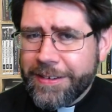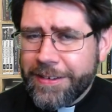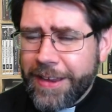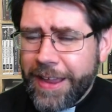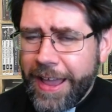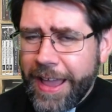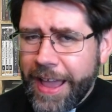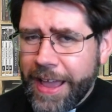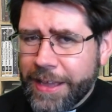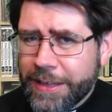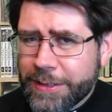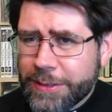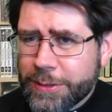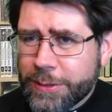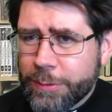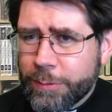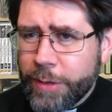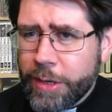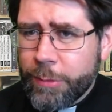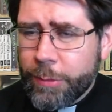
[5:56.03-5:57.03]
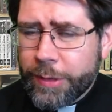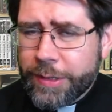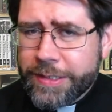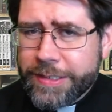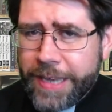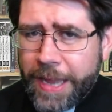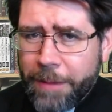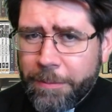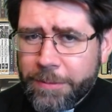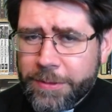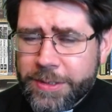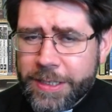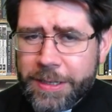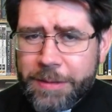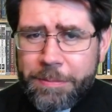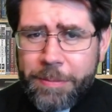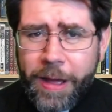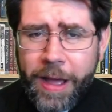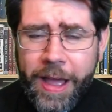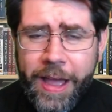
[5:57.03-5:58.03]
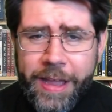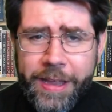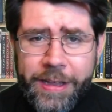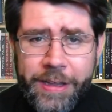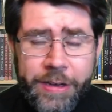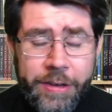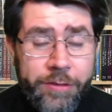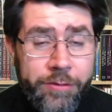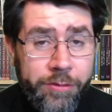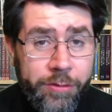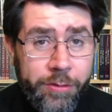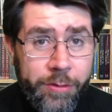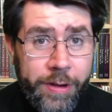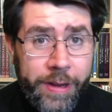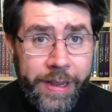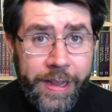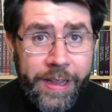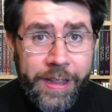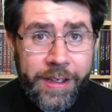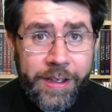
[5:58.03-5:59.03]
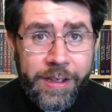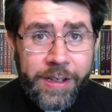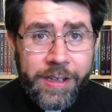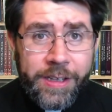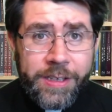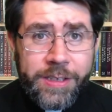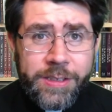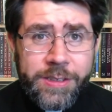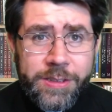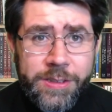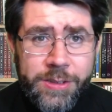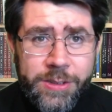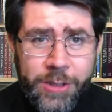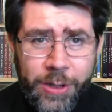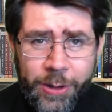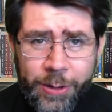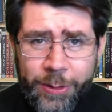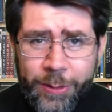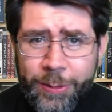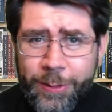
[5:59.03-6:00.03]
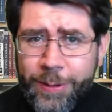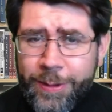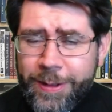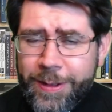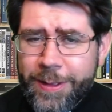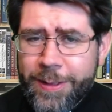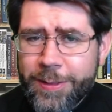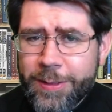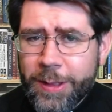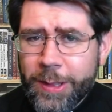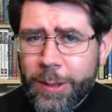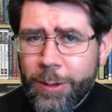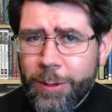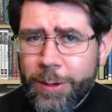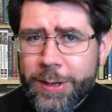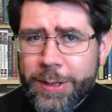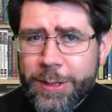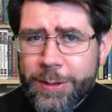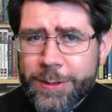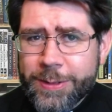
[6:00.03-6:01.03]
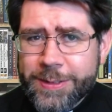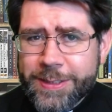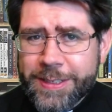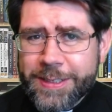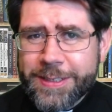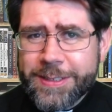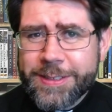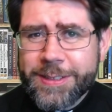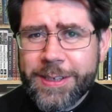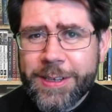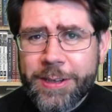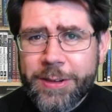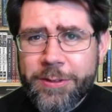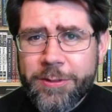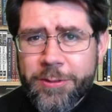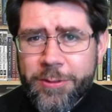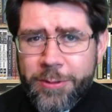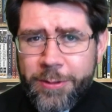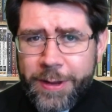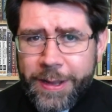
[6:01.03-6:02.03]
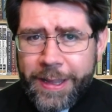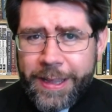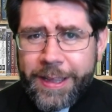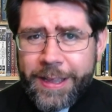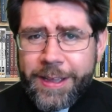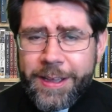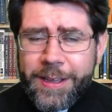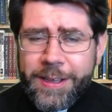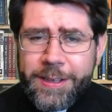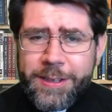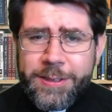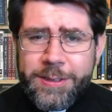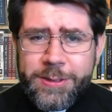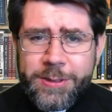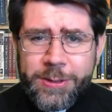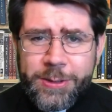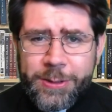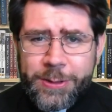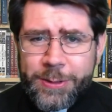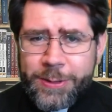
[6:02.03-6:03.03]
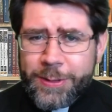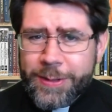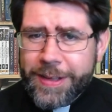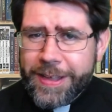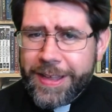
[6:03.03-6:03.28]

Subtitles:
as we were tempted by a tree, so the Lord uses a tree to